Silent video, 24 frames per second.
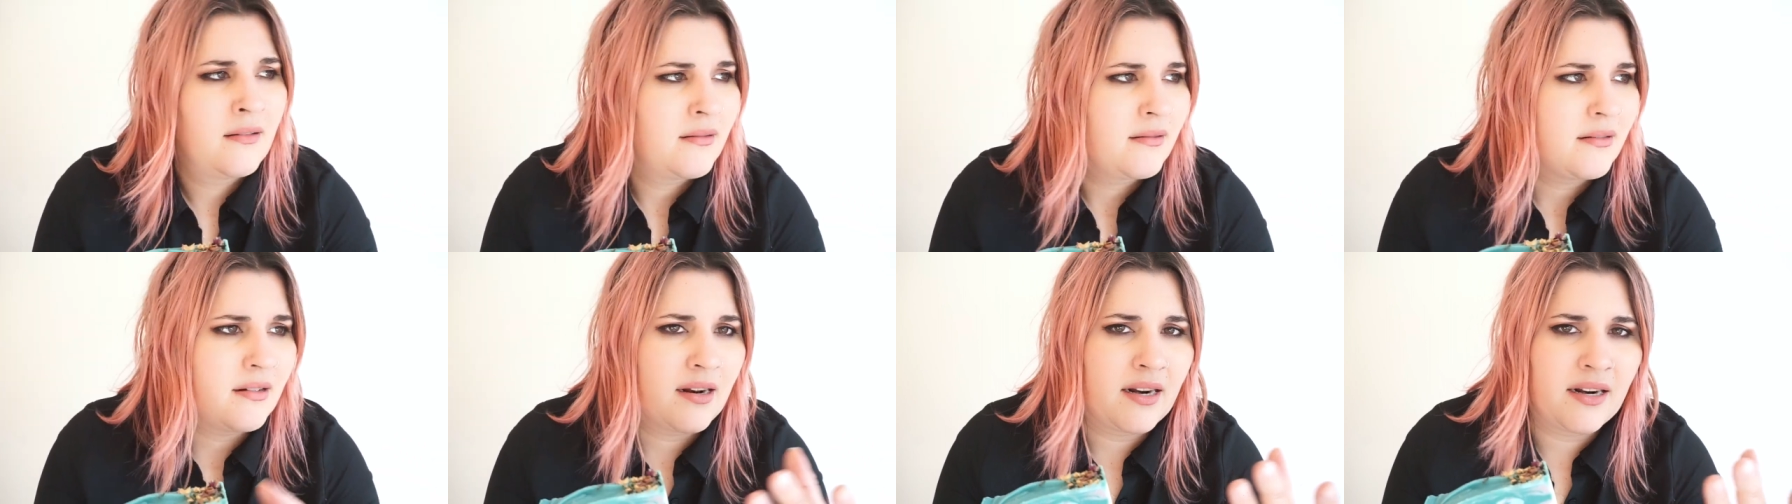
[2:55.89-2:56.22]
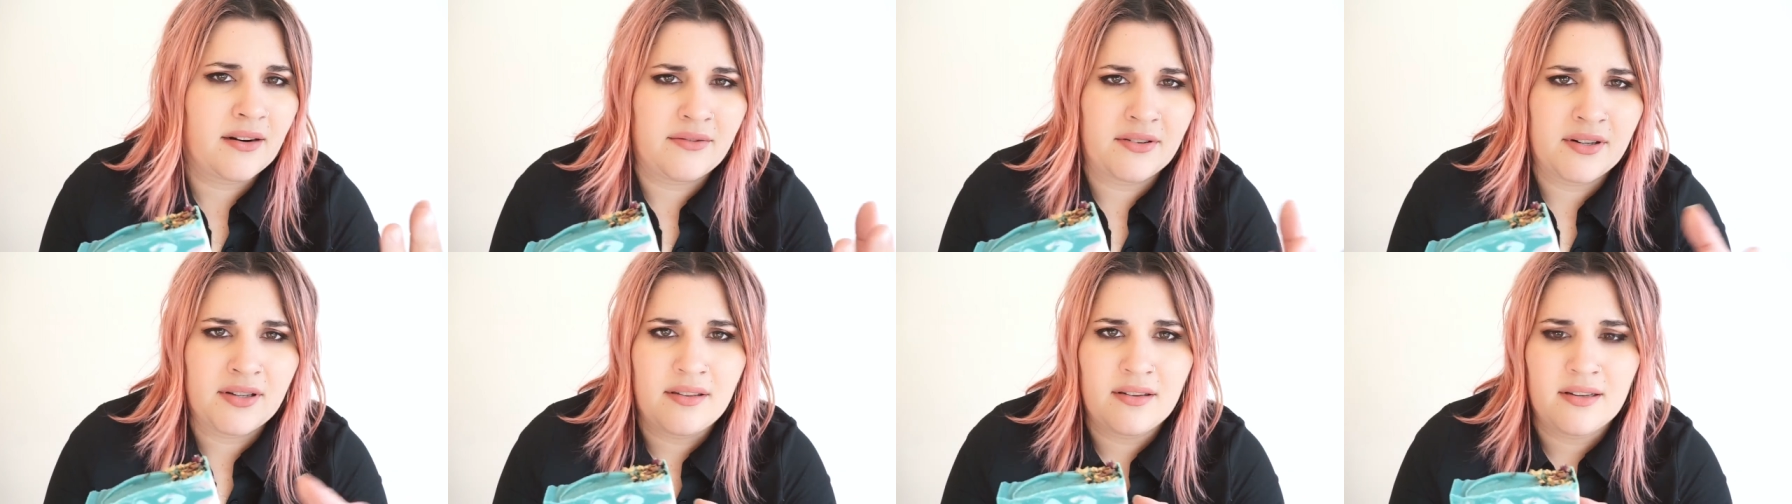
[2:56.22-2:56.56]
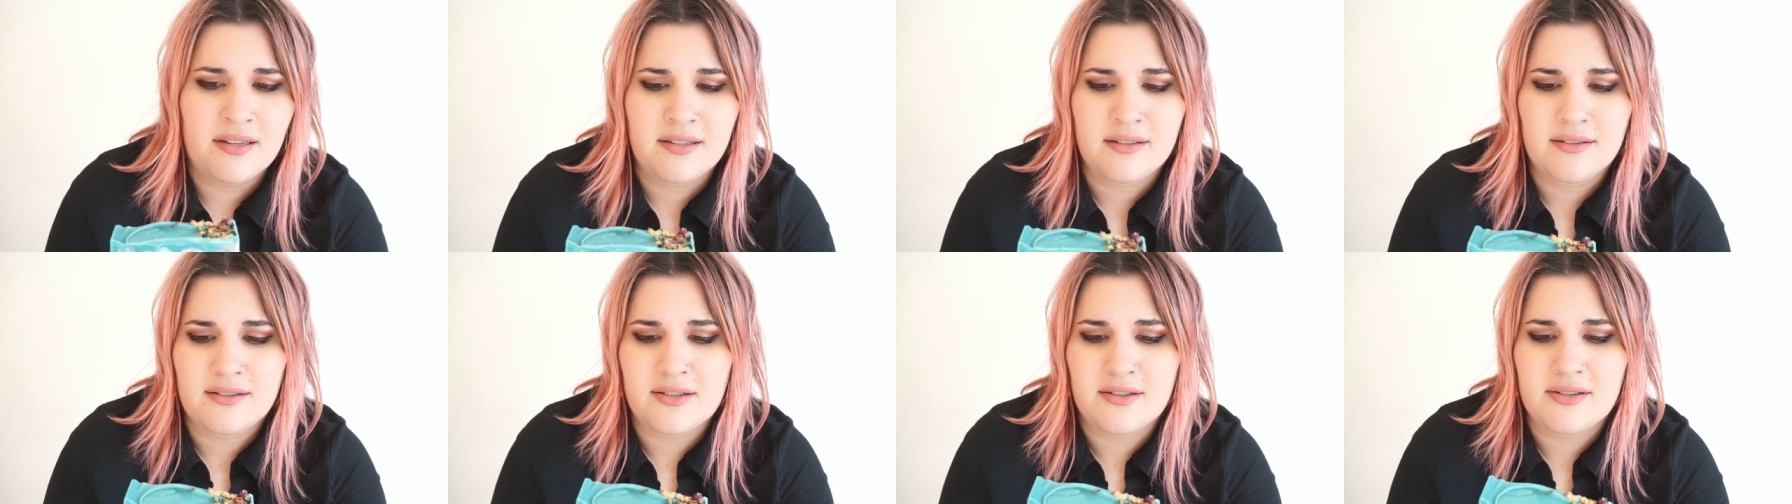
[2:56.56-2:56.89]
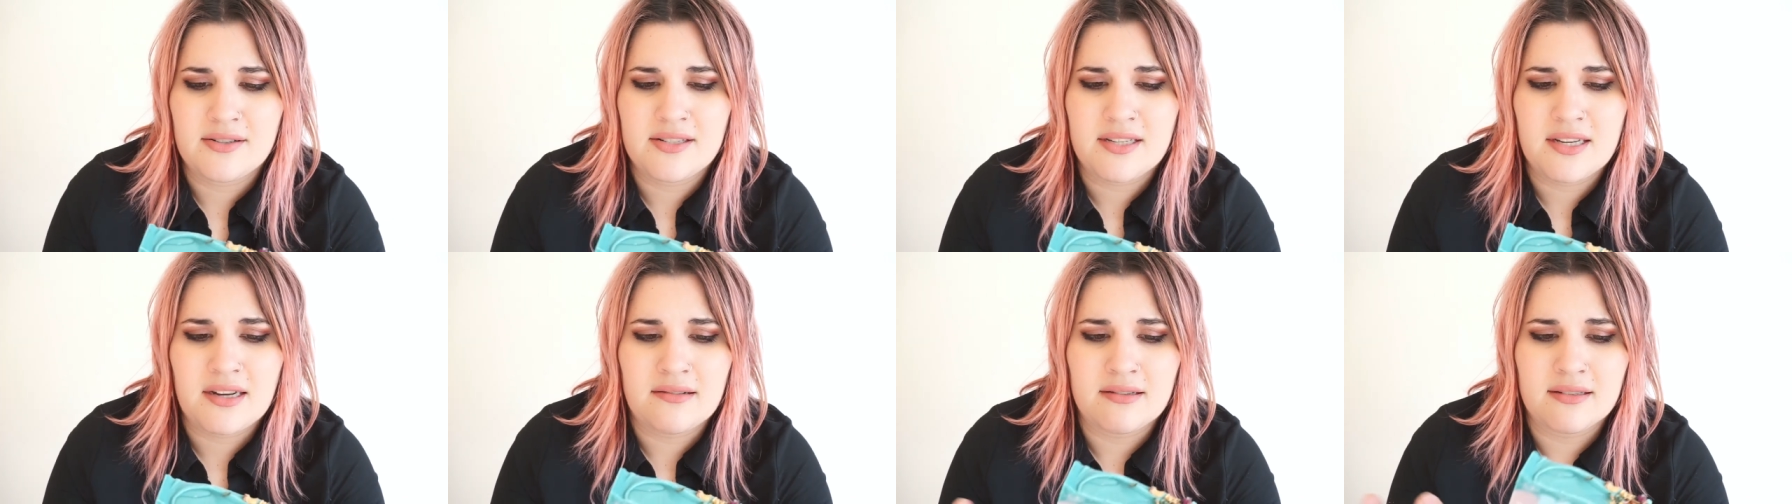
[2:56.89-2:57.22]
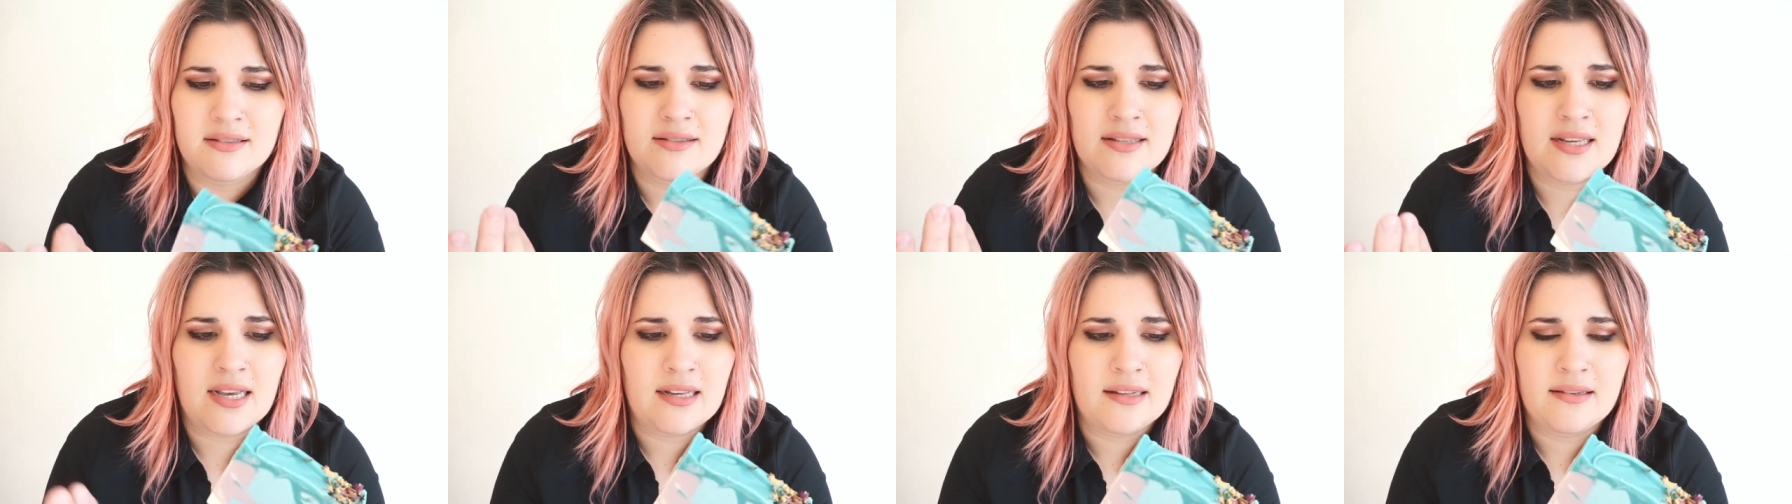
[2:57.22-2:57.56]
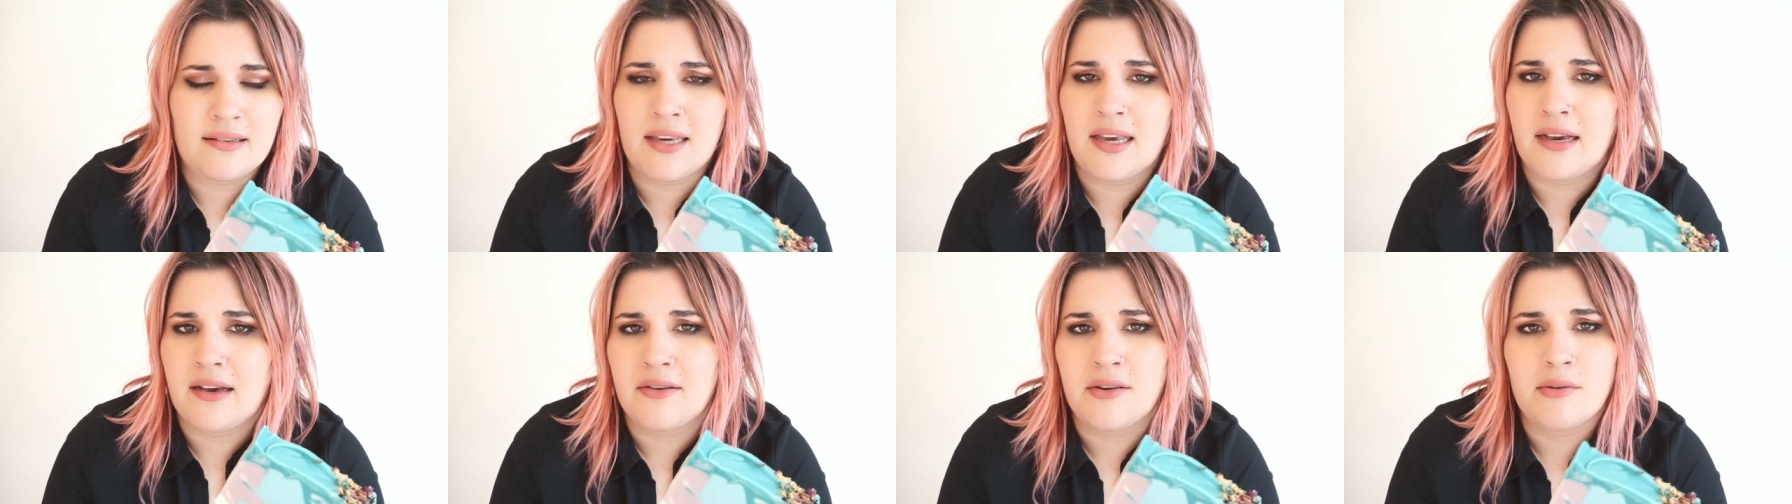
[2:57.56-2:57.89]
not everything turns out
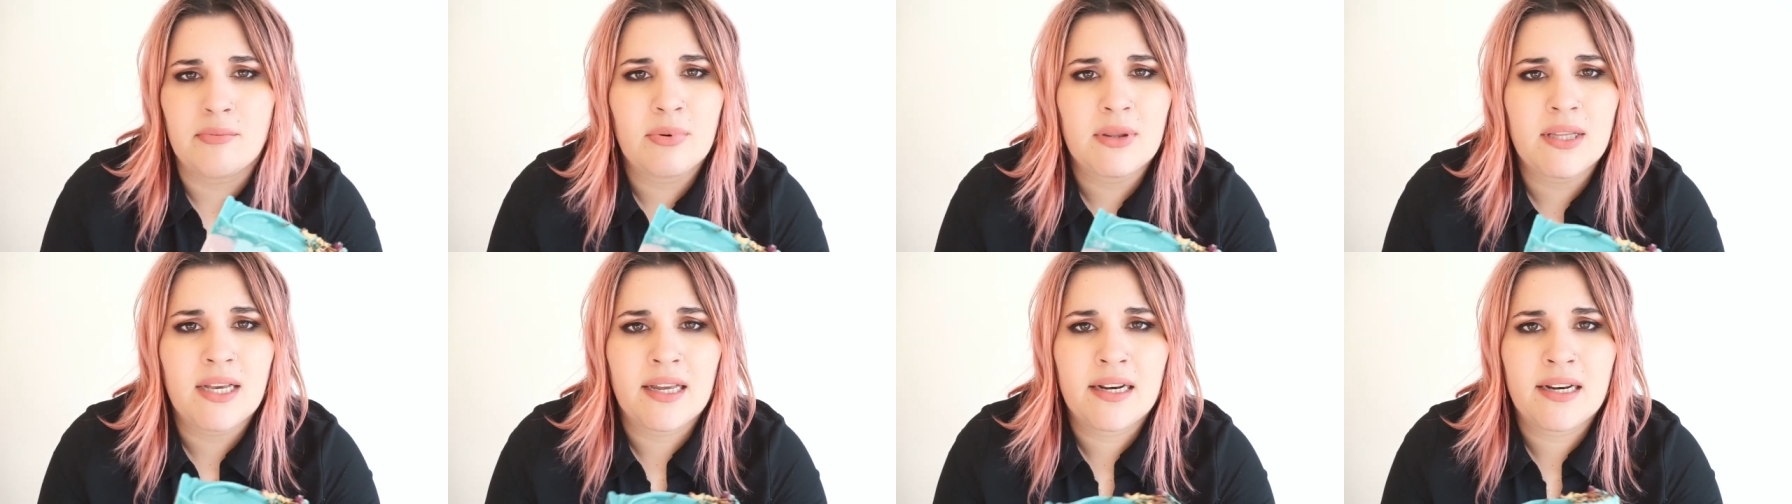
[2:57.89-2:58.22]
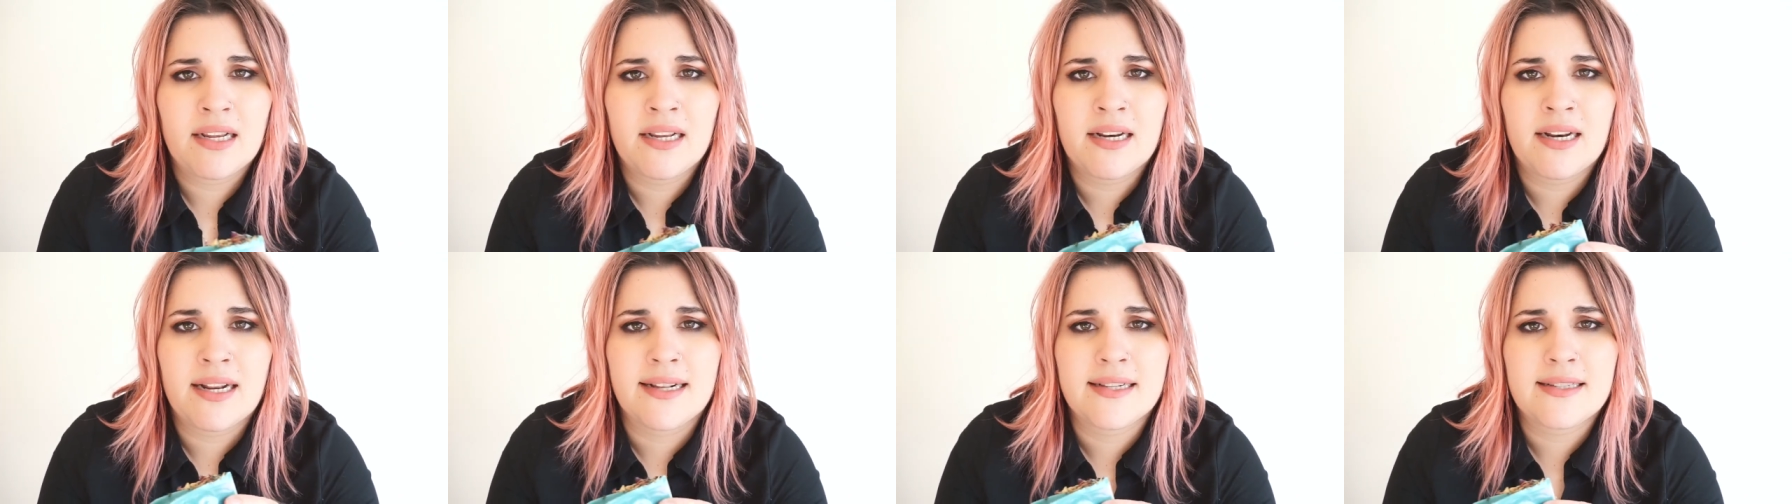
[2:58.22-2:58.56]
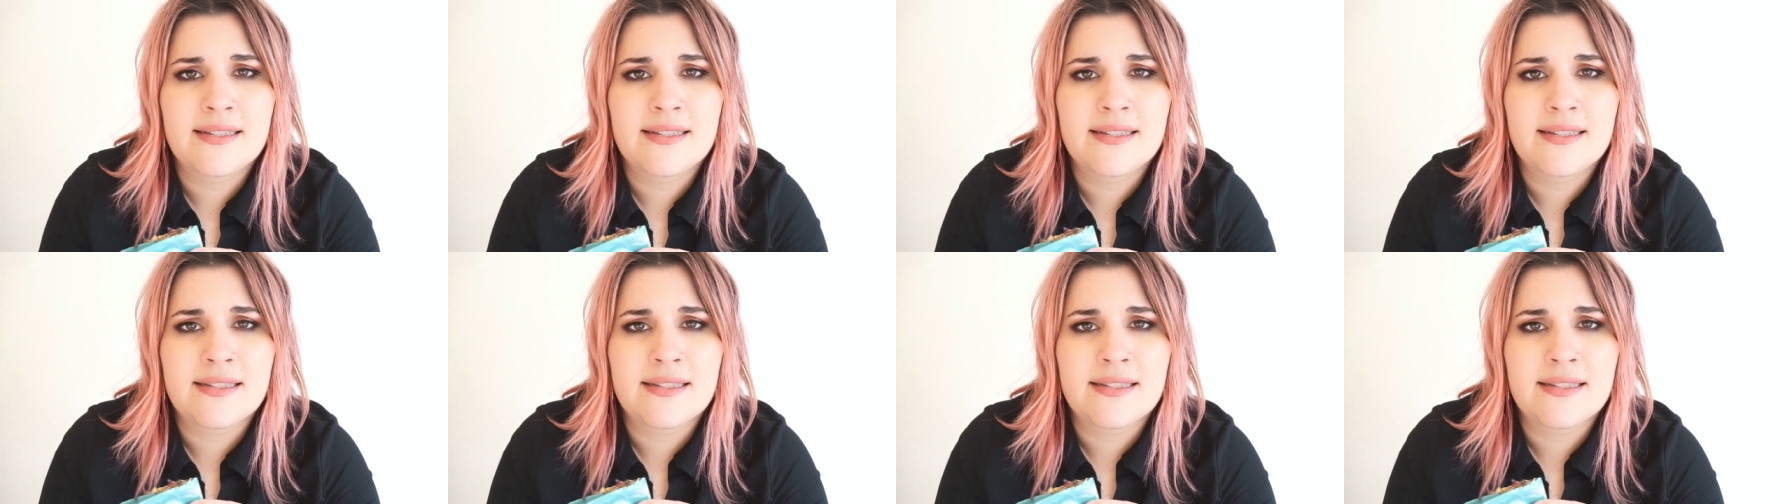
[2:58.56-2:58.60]
exactly how you plan it.